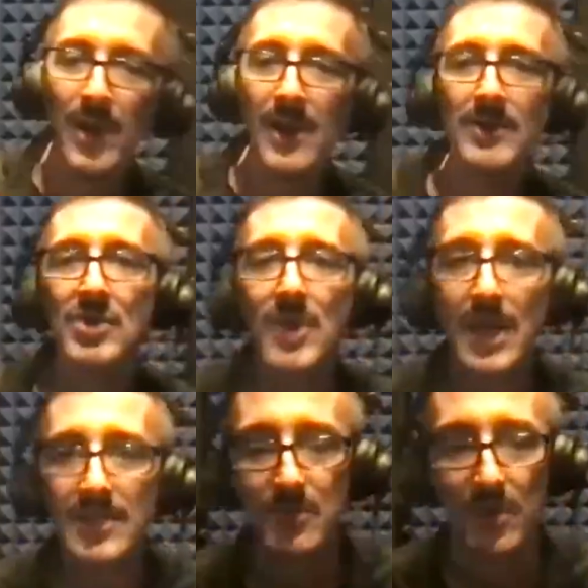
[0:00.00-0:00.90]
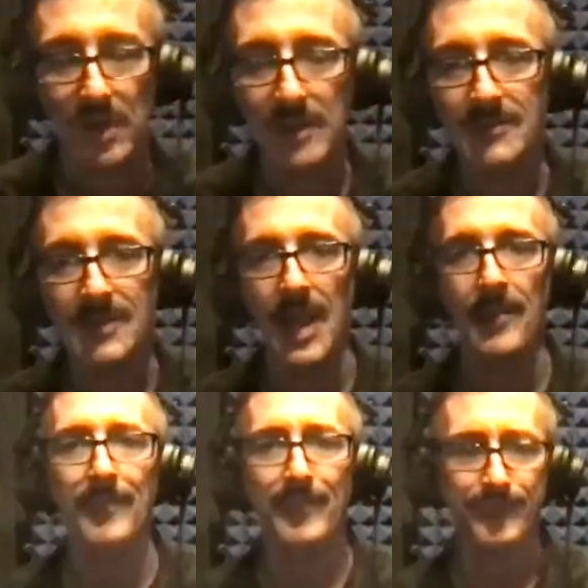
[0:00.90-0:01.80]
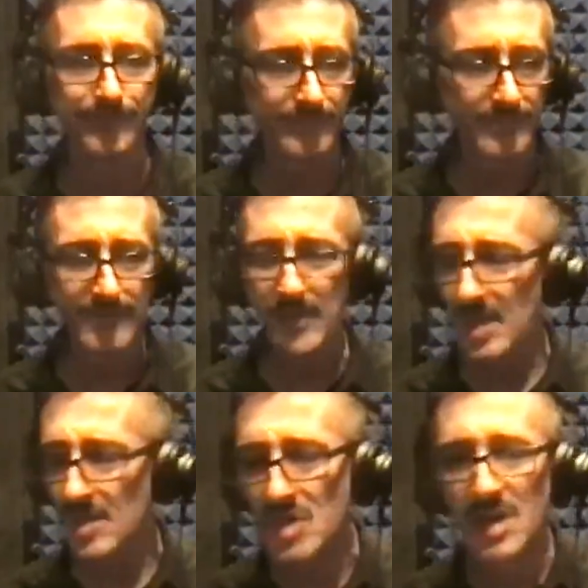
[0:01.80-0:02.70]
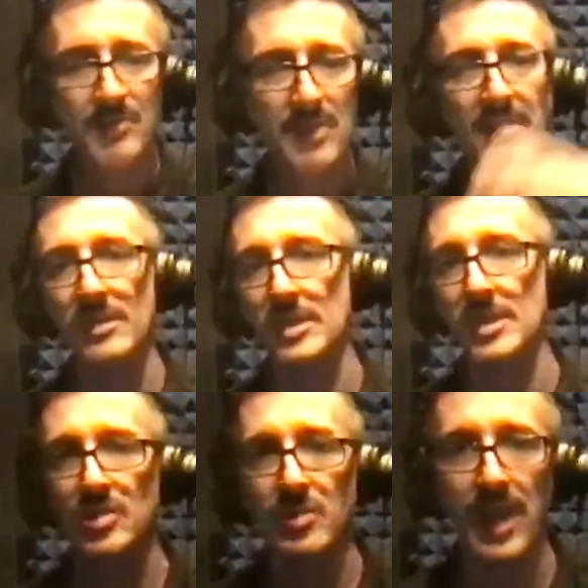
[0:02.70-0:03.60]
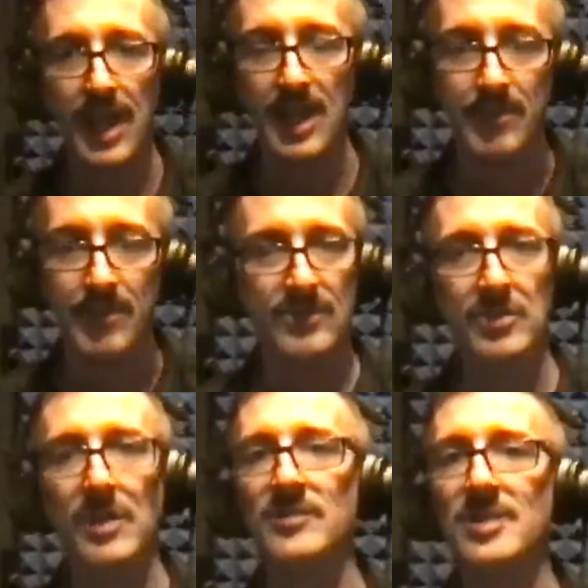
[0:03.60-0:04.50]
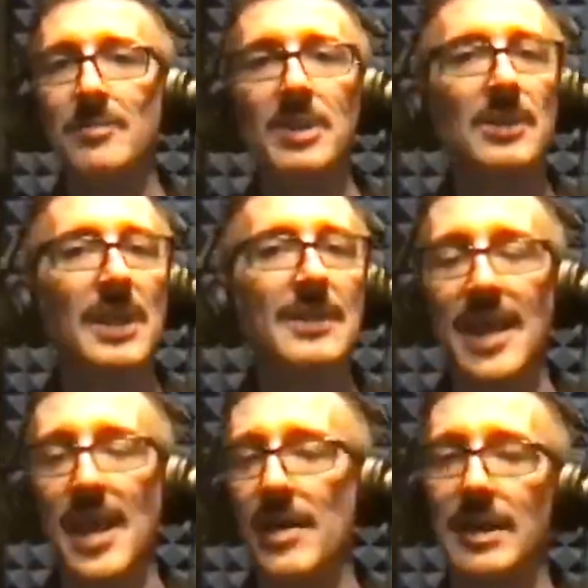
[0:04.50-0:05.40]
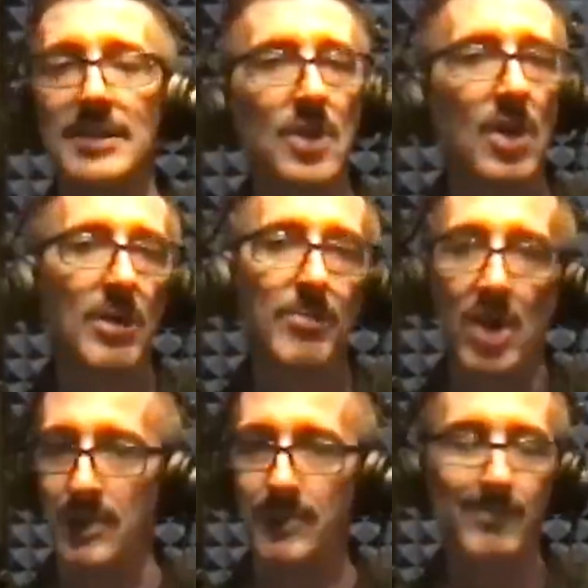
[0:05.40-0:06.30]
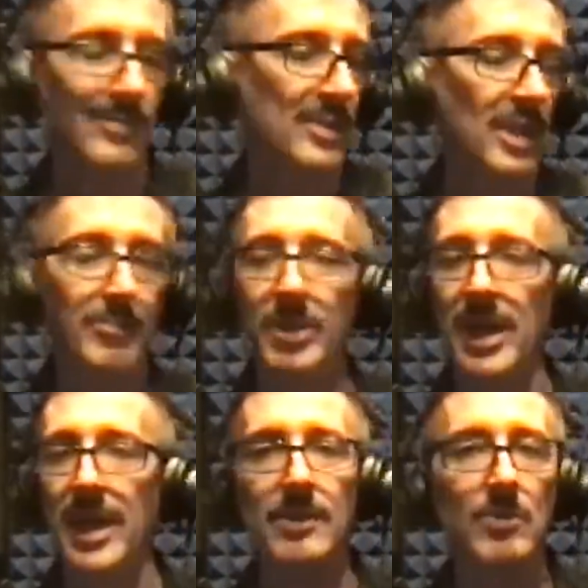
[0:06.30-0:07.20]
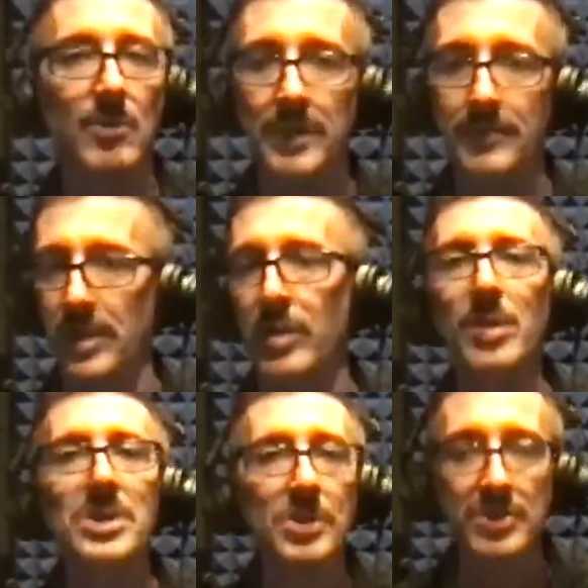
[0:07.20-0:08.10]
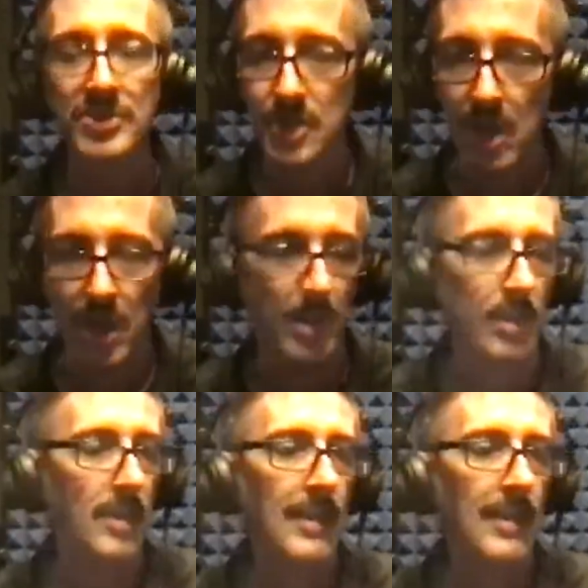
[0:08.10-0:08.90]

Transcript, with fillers: way the duets work is that you can basically duet anybody. So if somebody lays down a guitar part and they're playing whatever, an original song,